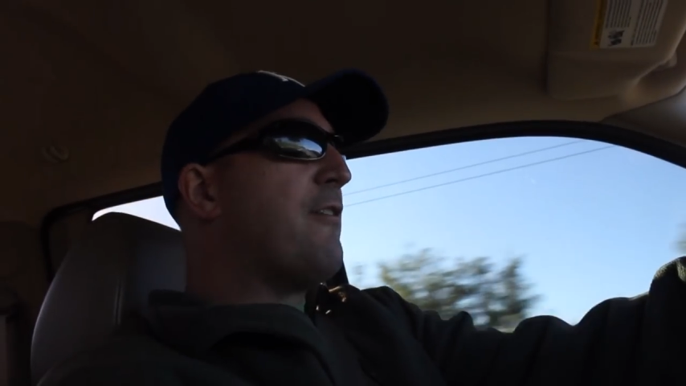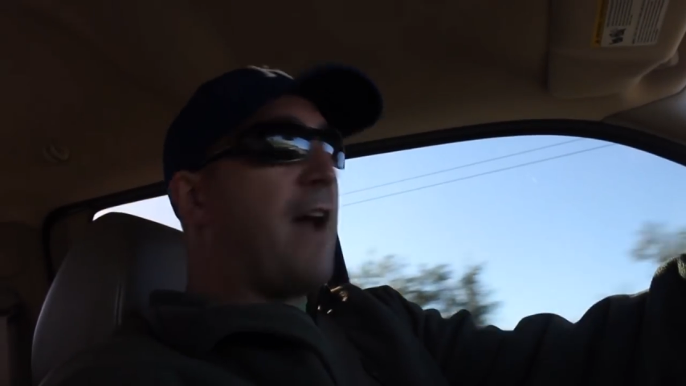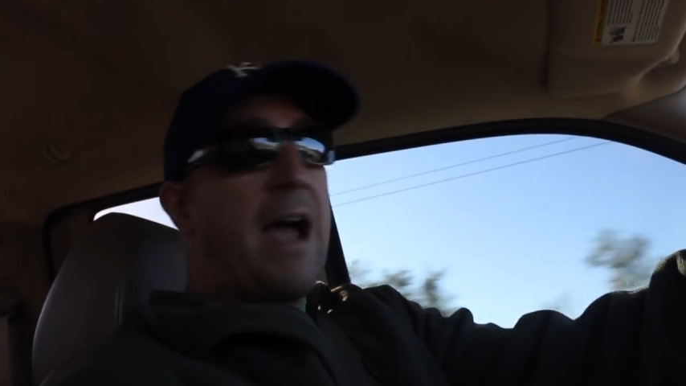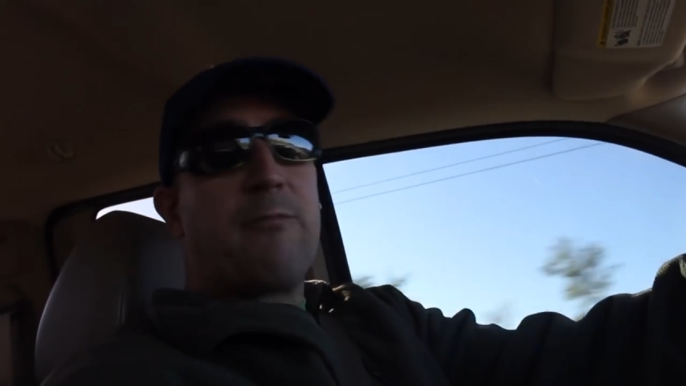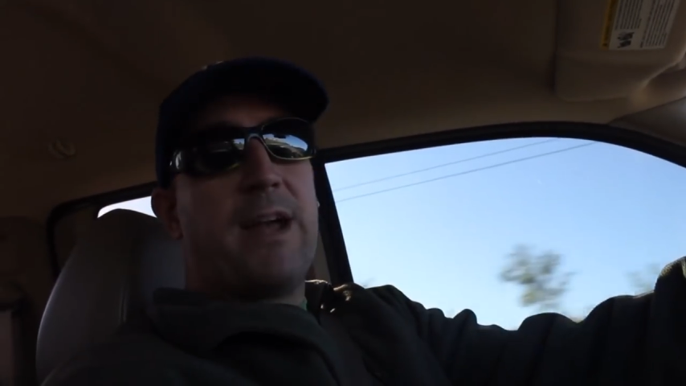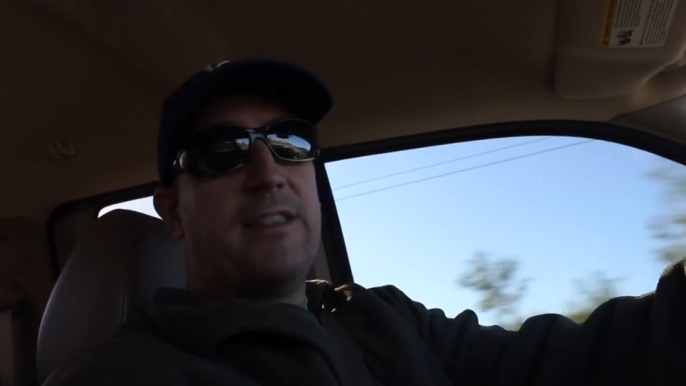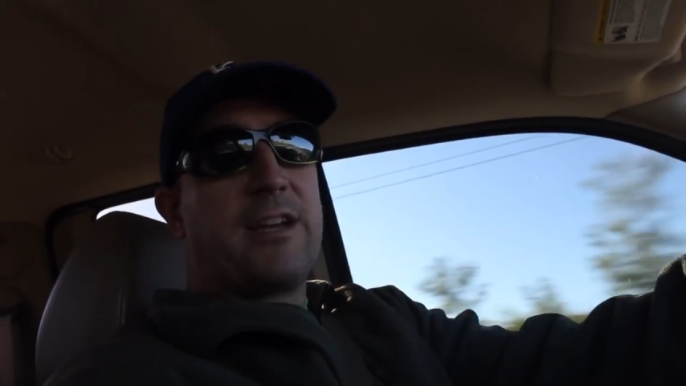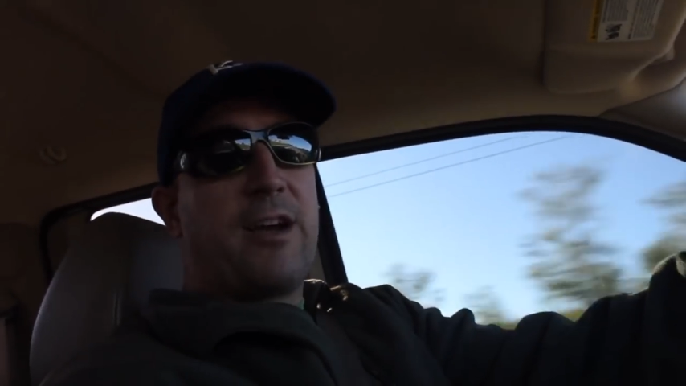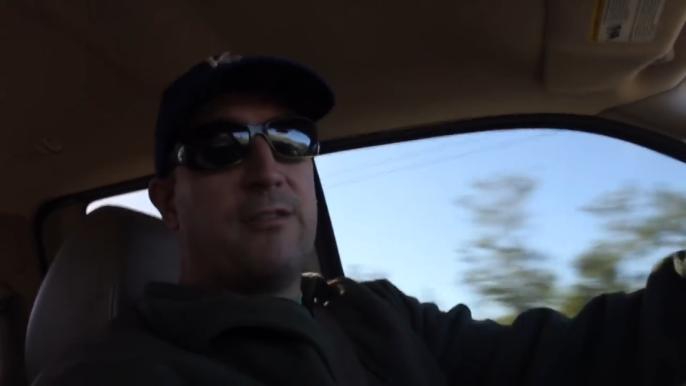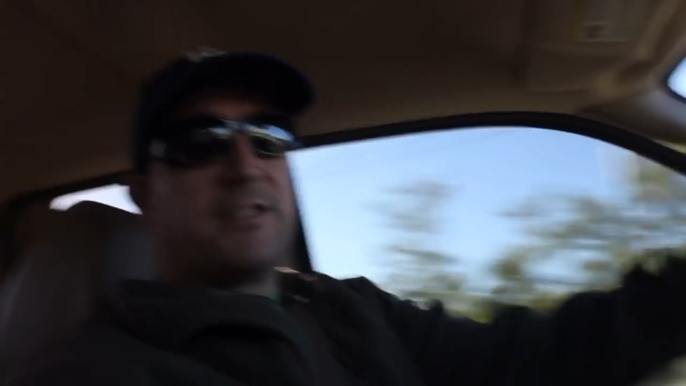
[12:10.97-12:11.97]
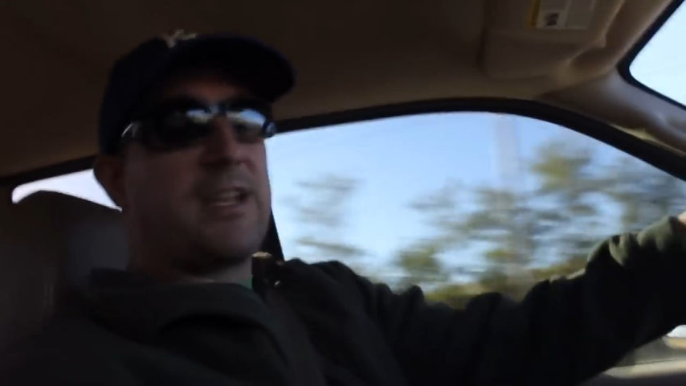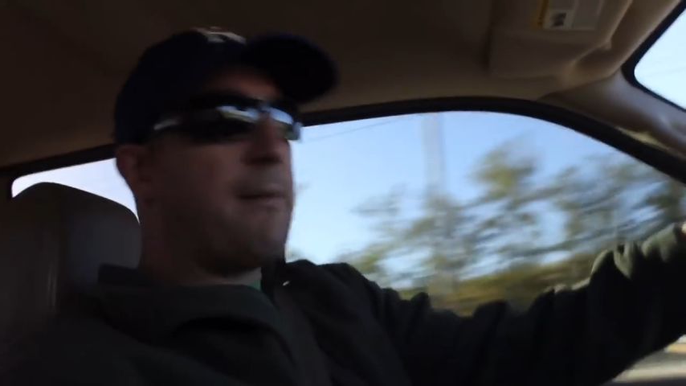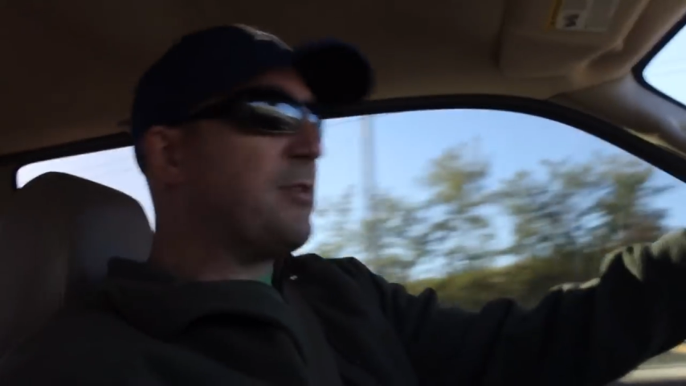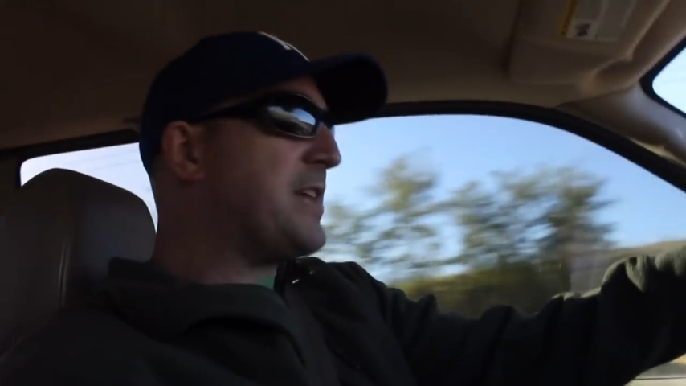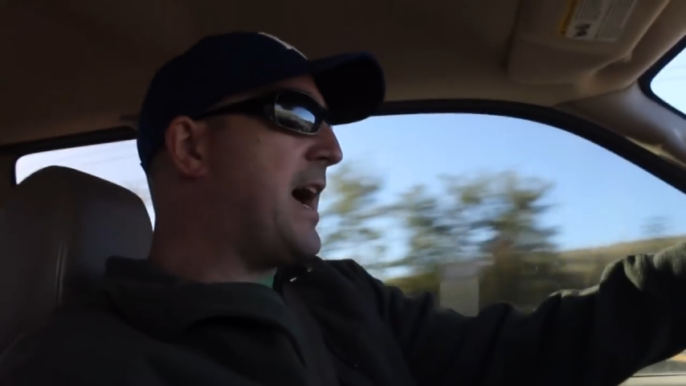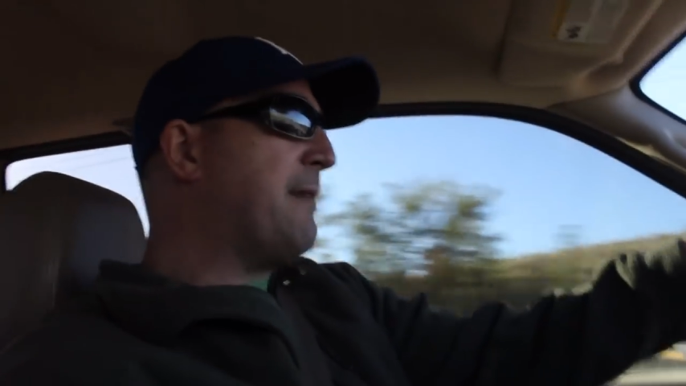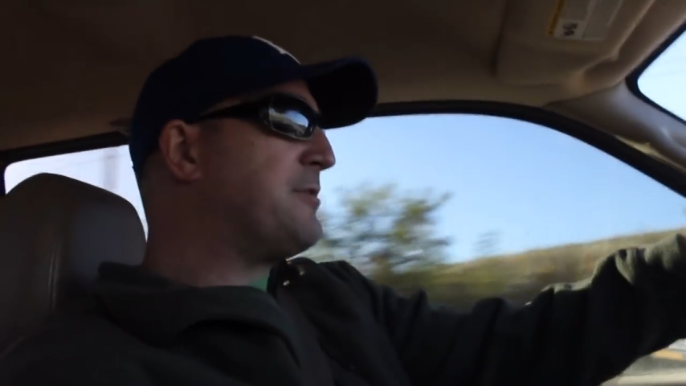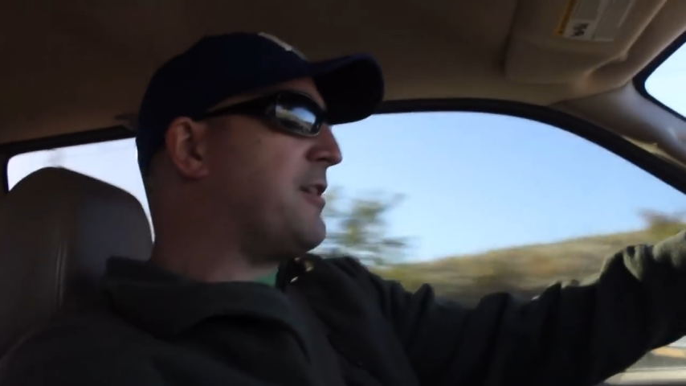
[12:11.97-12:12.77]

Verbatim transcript: or I read the codes a couple times.